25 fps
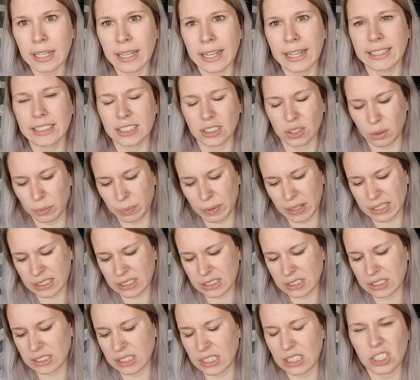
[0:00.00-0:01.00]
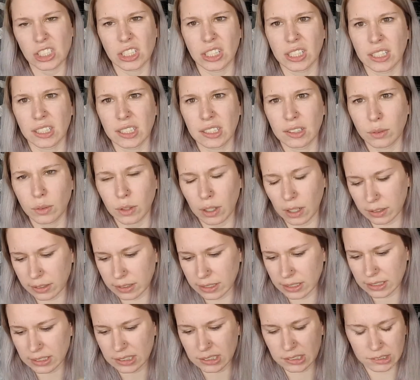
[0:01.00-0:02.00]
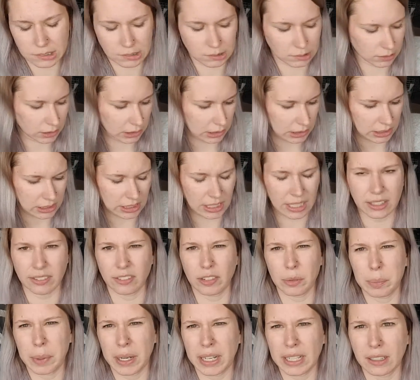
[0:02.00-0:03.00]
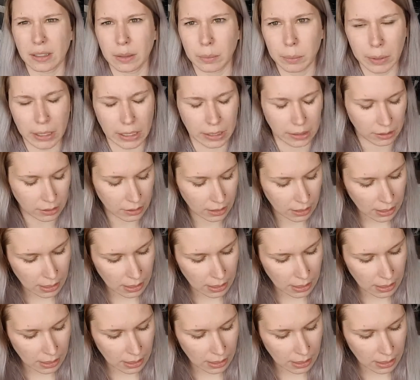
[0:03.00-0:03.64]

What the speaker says: And so it makes stitching on this just kind of a pain in the butt.